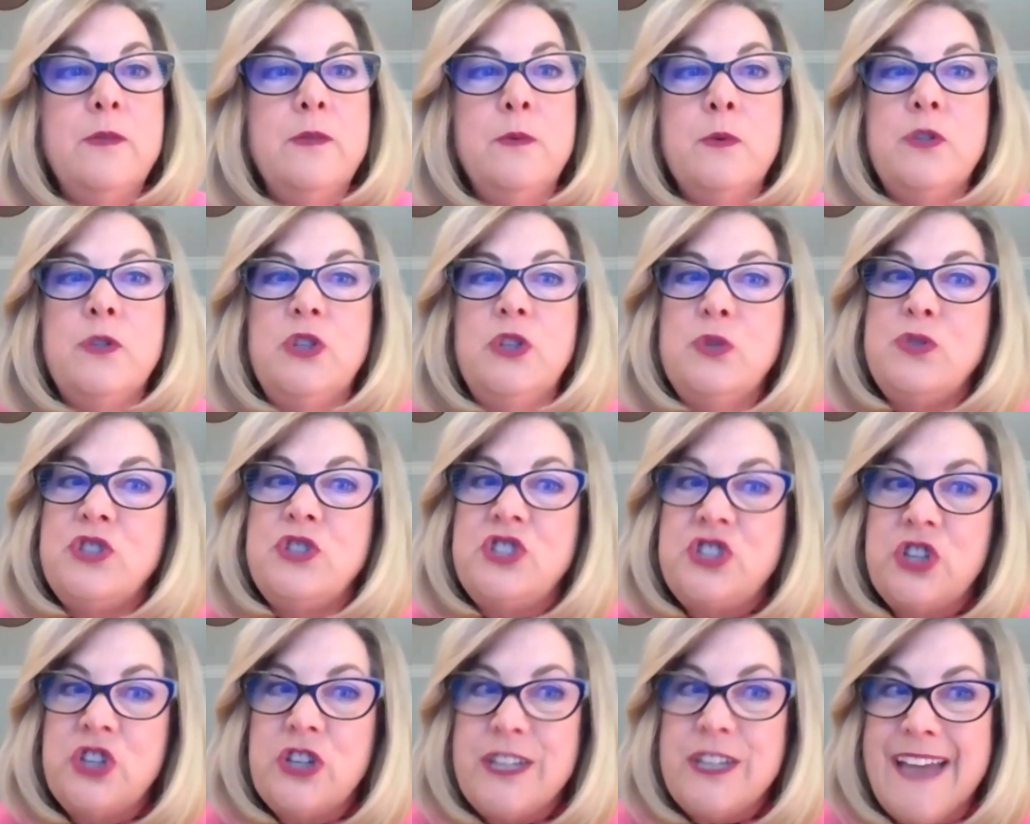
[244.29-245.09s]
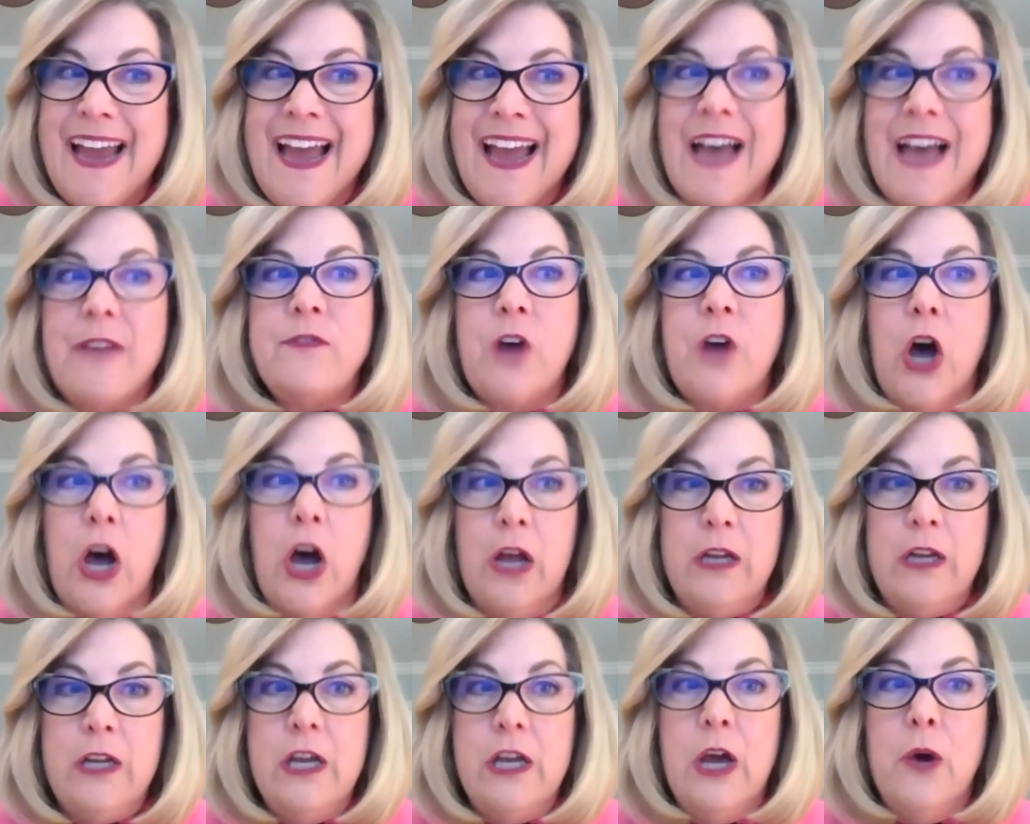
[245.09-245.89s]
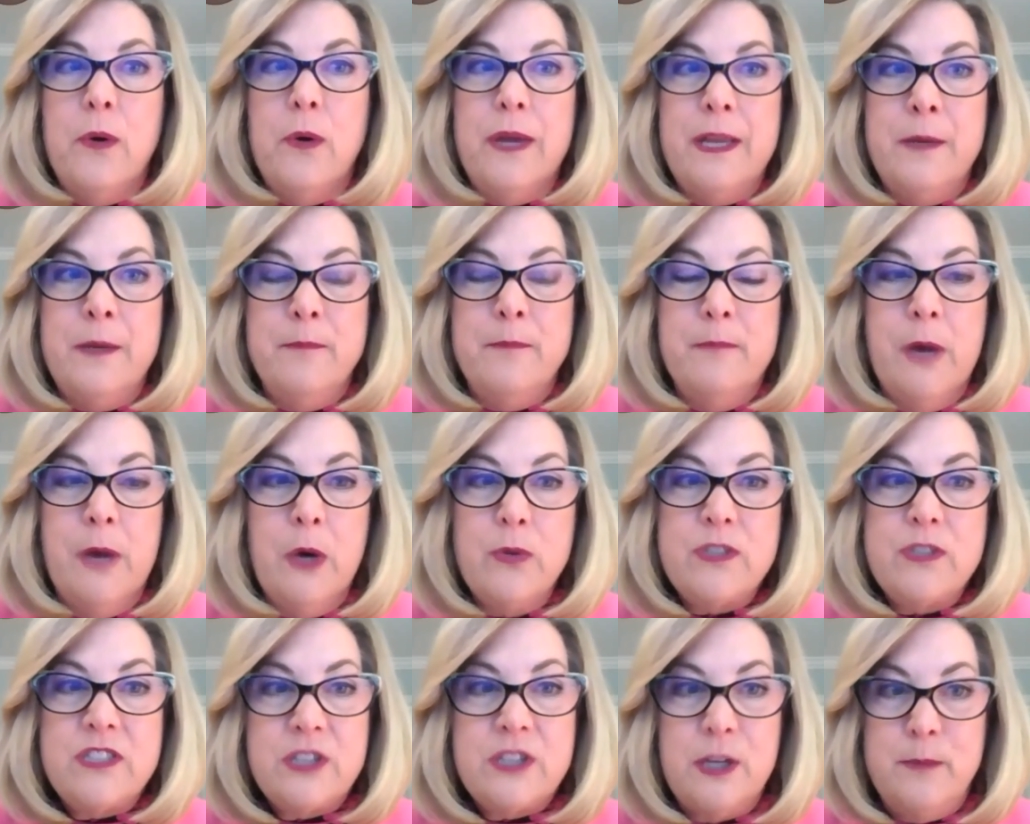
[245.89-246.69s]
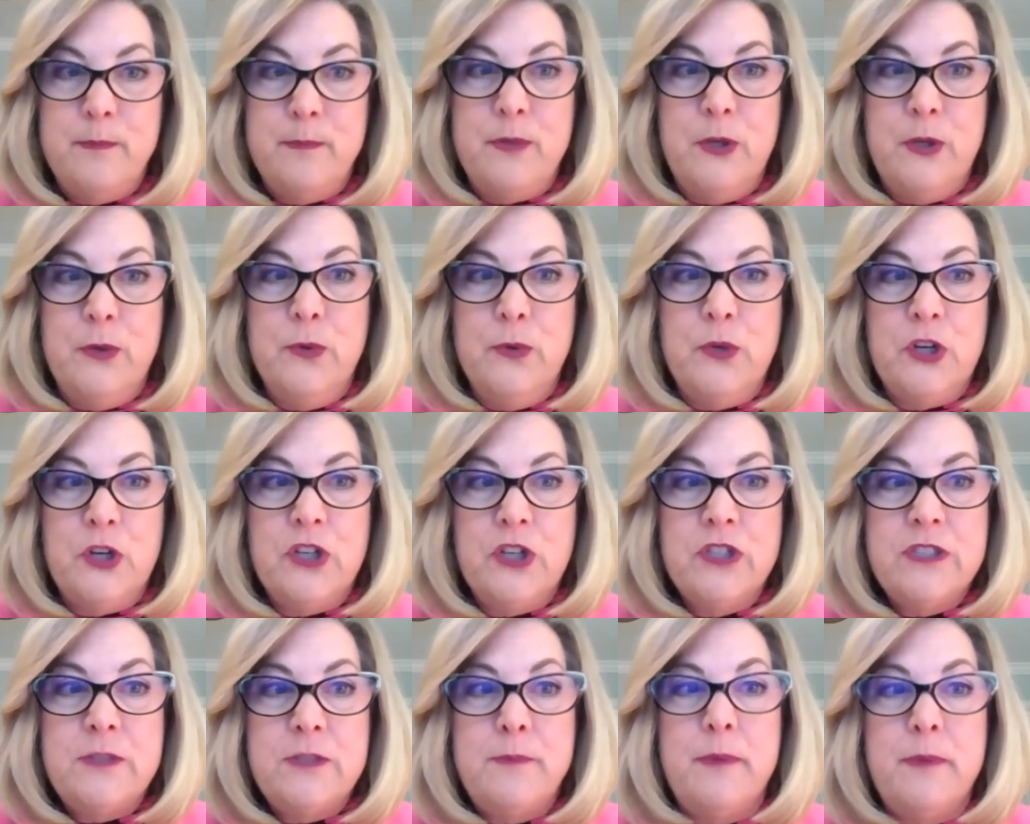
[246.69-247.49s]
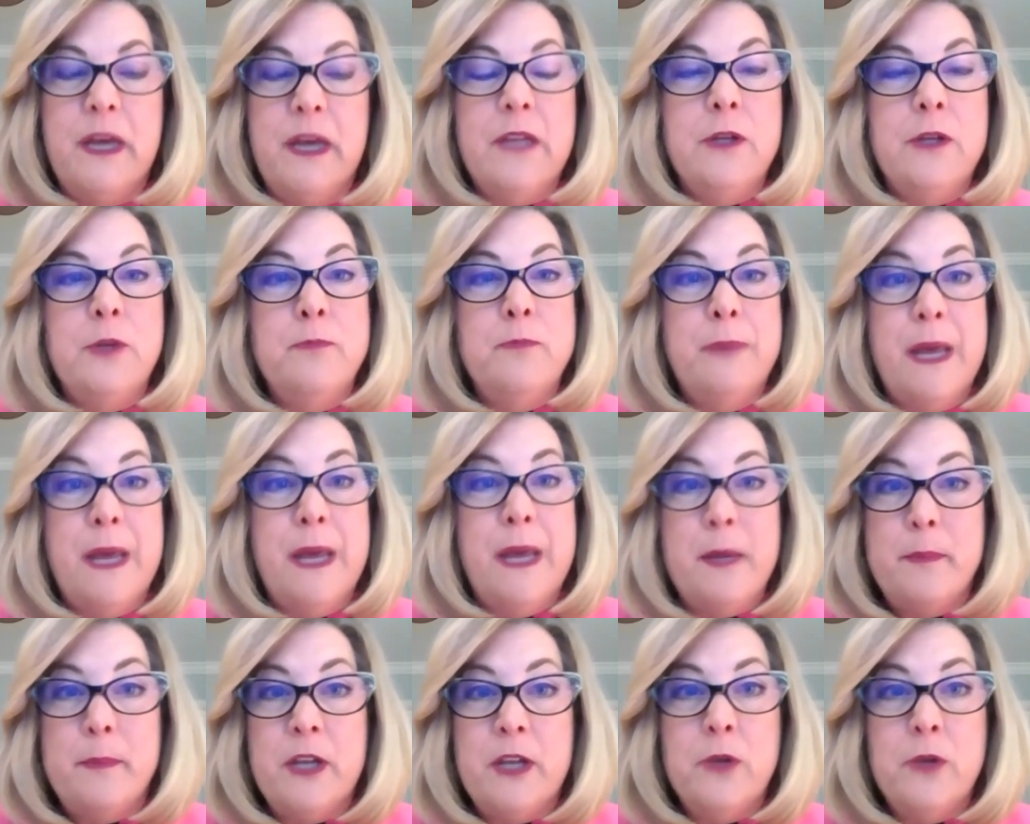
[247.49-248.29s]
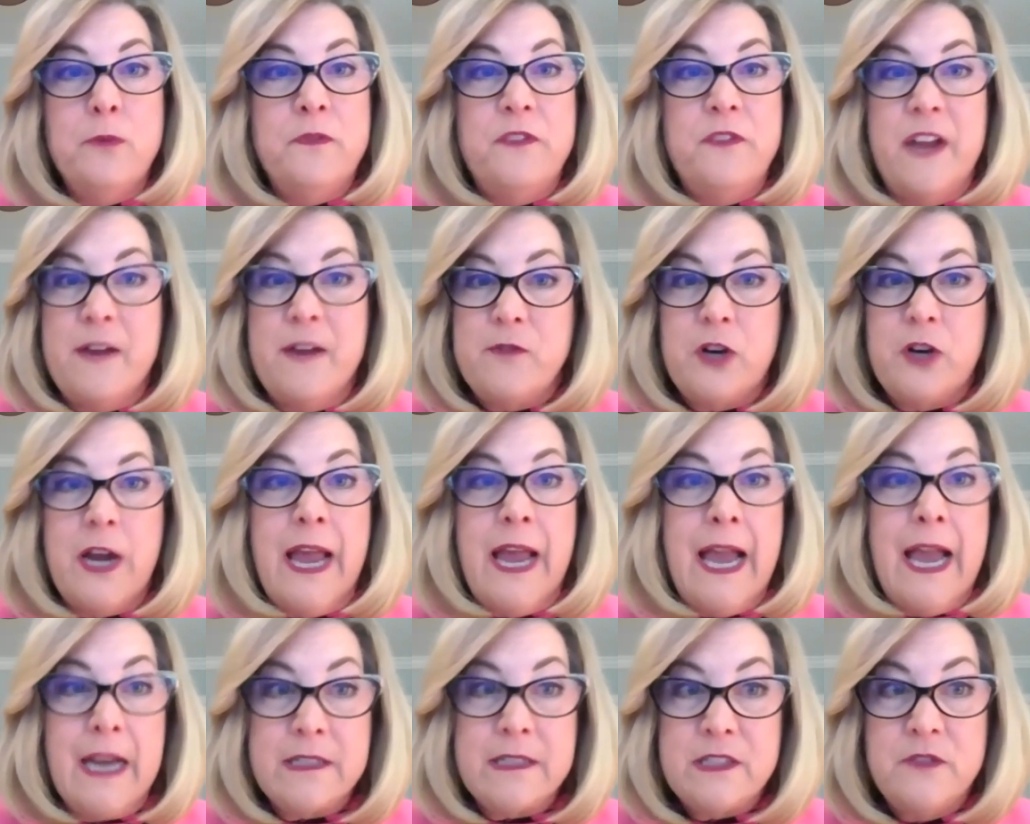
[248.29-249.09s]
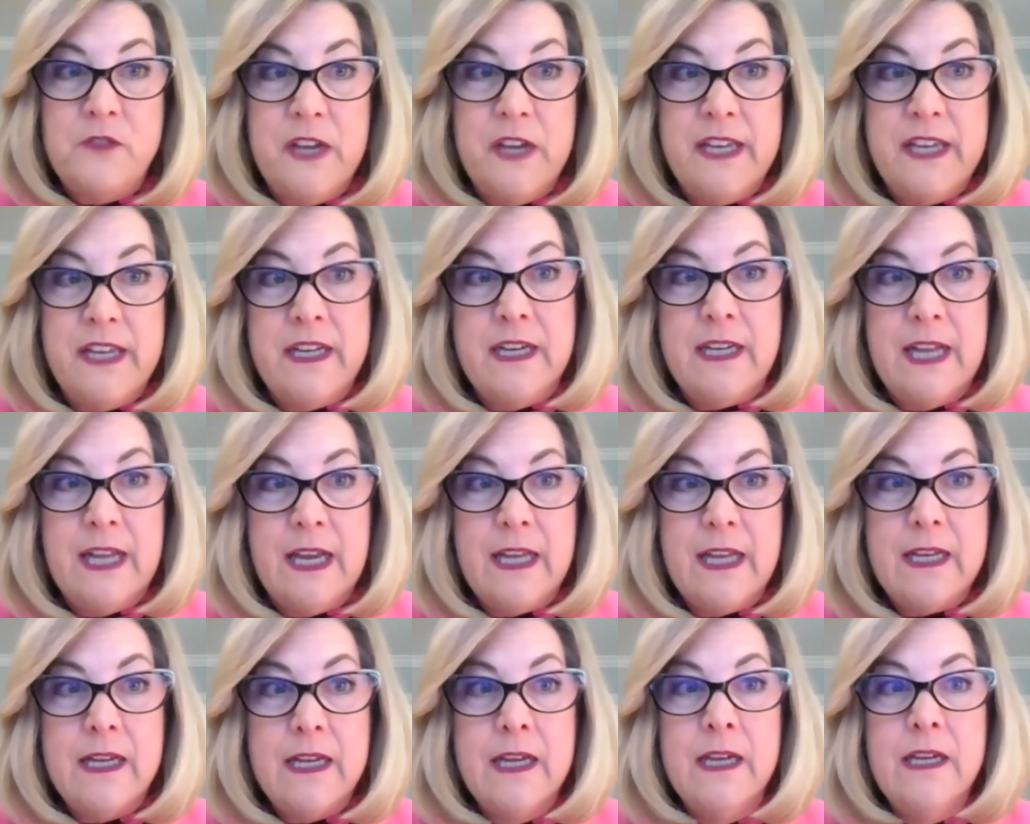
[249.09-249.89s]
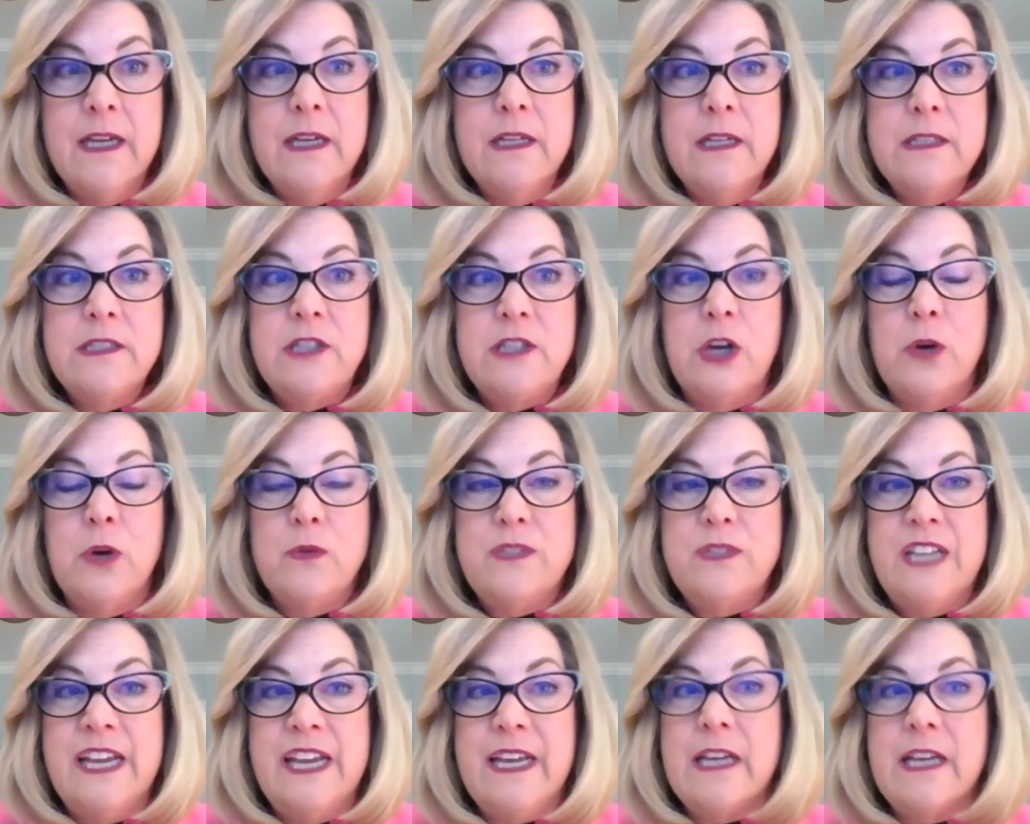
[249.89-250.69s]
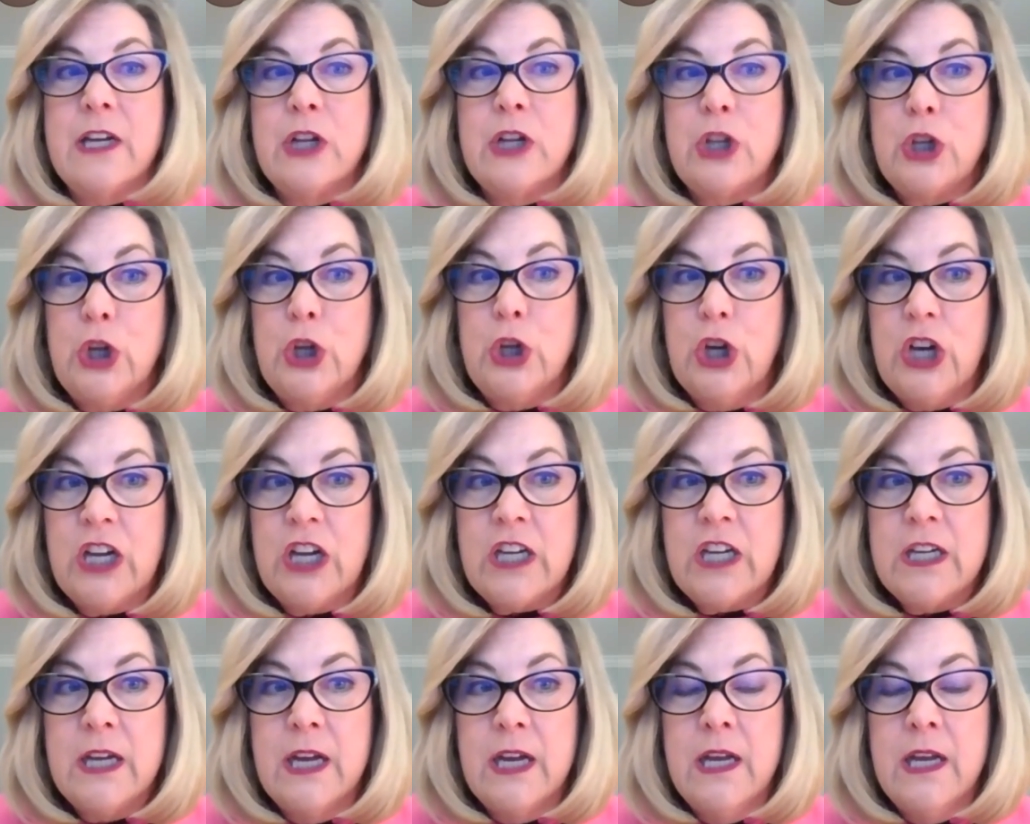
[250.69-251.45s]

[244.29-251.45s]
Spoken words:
you should have audio in most computers, but maybe you've never activated it. So take a look.